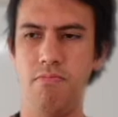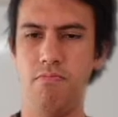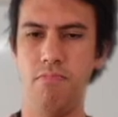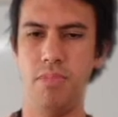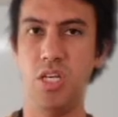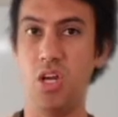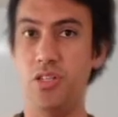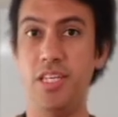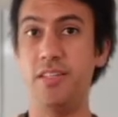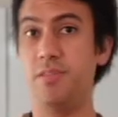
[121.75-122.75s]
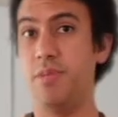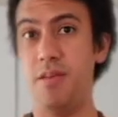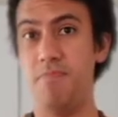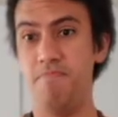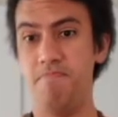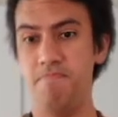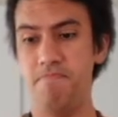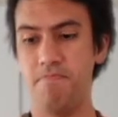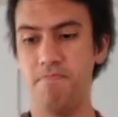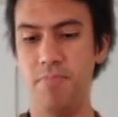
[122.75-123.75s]
it's gonna take some time,
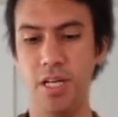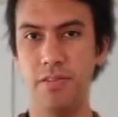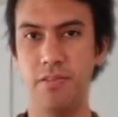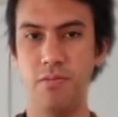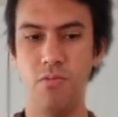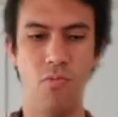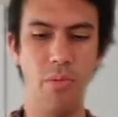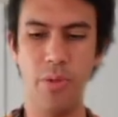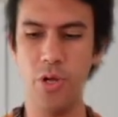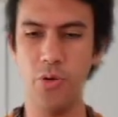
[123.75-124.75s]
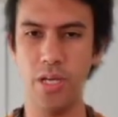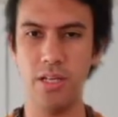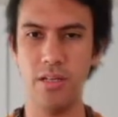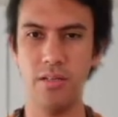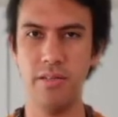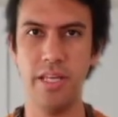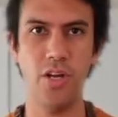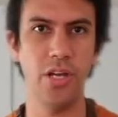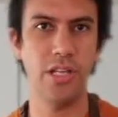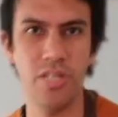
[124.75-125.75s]
but while we're cooking they're gonna
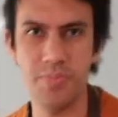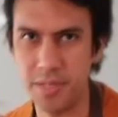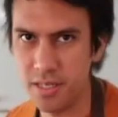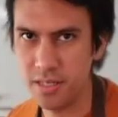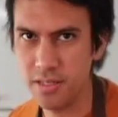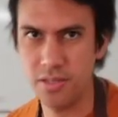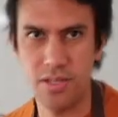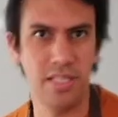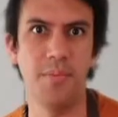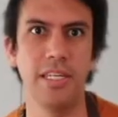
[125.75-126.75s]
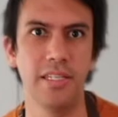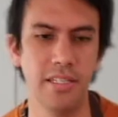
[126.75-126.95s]
get crispy, so that's amazing.